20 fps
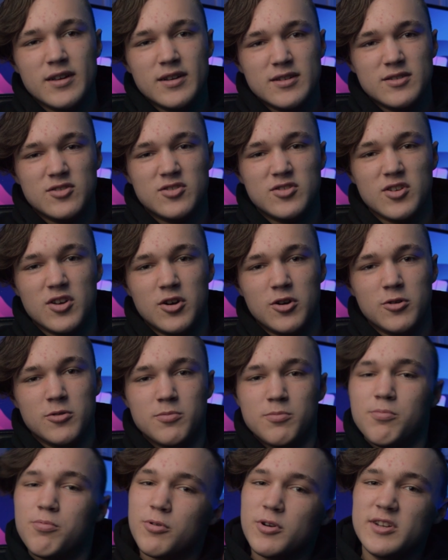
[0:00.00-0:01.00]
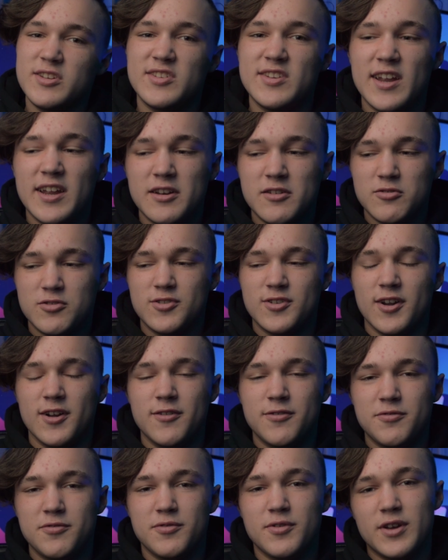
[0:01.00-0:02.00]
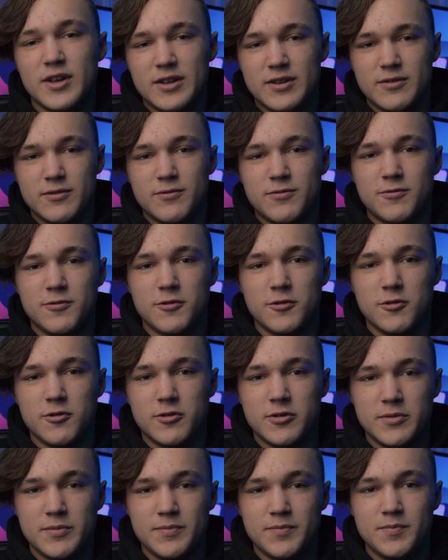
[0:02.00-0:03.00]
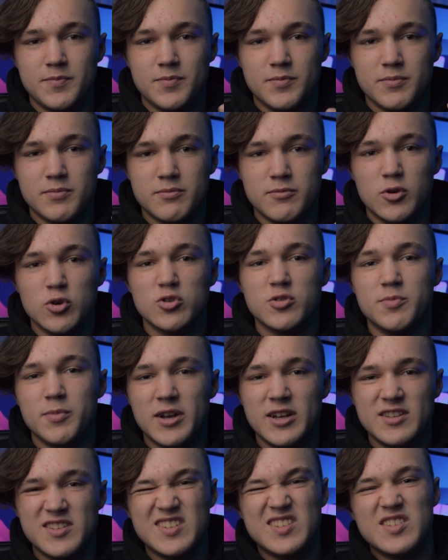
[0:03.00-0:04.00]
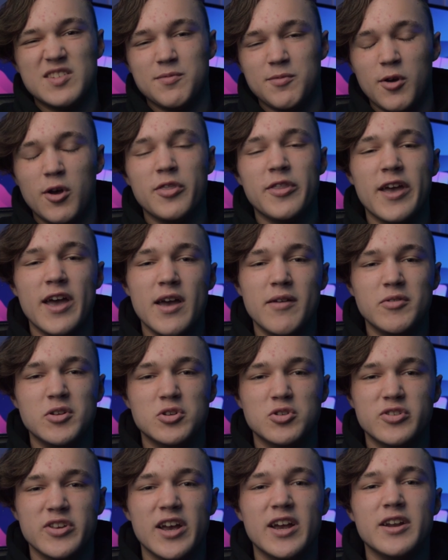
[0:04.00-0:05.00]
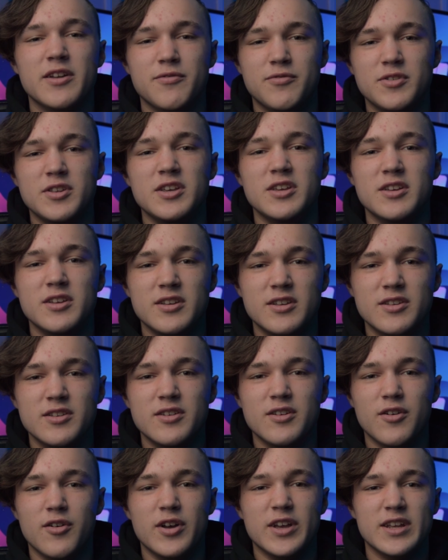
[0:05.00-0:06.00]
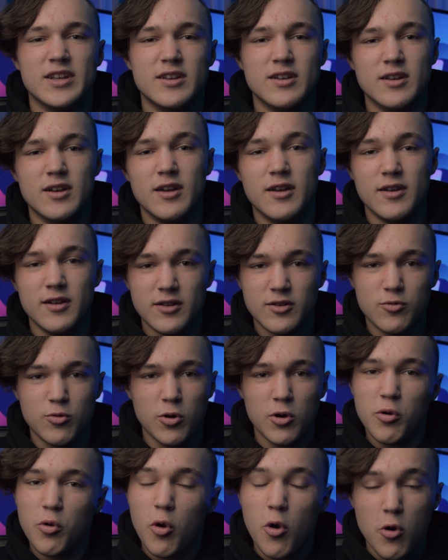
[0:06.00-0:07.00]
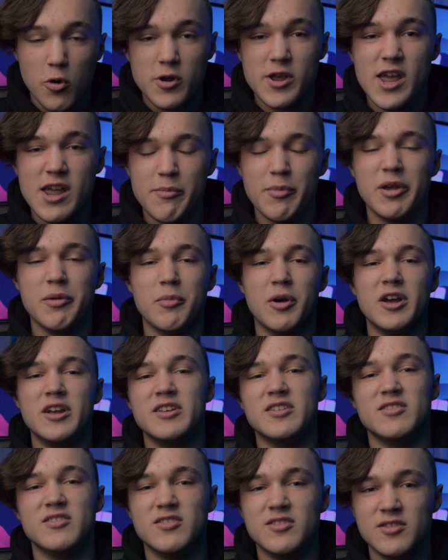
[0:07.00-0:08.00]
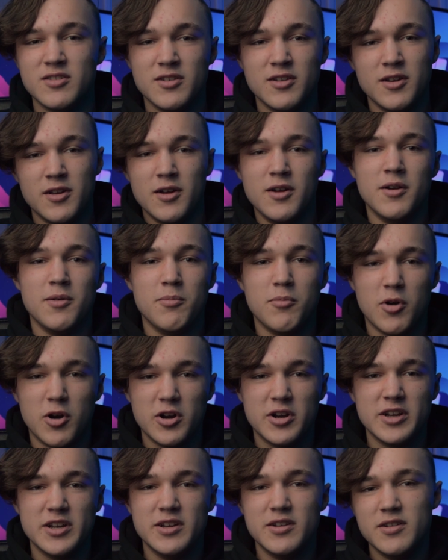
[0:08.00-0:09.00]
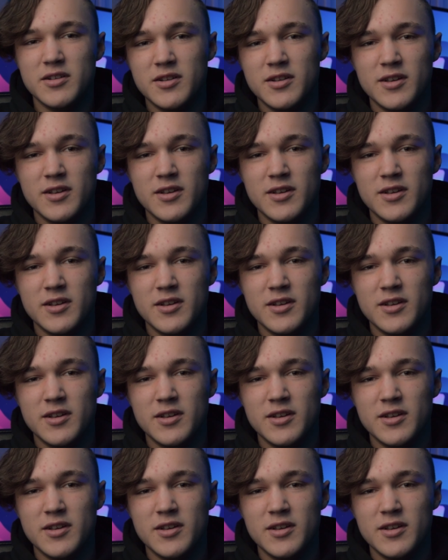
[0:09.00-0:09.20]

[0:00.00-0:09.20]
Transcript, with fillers: And so, pretty standard stuff for most mice. It's on the heavier side of the like quote unquote gaming mice market.